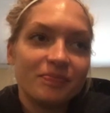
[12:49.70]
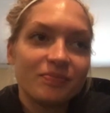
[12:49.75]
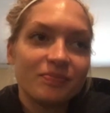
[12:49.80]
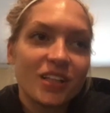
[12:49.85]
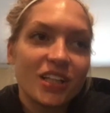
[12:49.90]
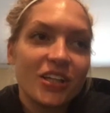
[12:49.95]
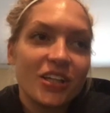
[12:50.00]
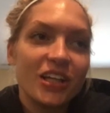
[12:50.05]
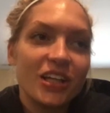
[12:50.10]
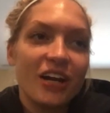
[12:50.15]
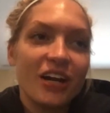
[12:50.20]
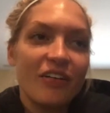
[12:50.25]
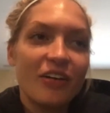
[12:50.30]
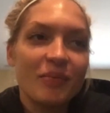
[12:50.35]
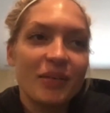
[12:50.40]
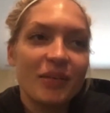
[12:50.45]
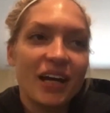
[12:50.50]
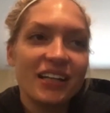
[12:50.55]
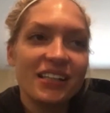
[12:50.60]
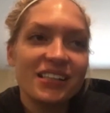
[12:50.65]
You know,
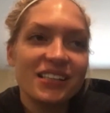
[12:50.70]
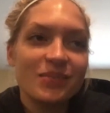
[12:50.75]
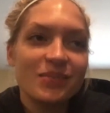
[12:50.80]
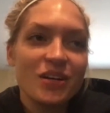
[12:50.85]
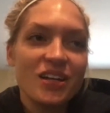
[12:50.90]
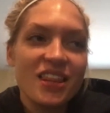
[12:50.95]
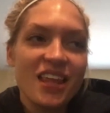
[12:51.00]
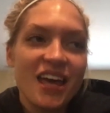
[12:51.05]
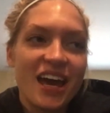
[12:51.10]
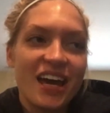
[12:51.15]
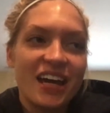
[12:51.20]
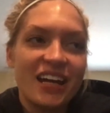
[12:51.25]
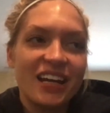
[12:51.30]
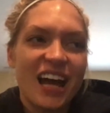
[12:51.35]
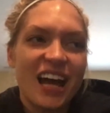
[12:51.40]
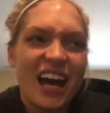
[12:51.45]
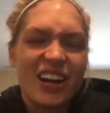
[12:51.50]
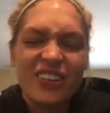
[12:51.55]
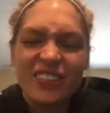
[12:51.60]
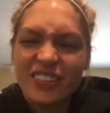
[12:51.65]
I'm kind of someone that
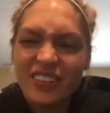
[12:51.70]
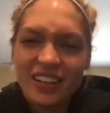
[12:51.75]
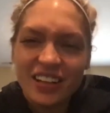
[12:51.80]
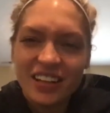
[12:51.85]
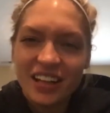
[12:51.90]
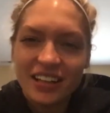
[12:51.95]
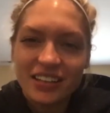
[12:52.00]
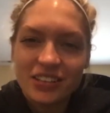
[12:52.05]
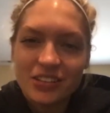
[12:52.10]
I don't really like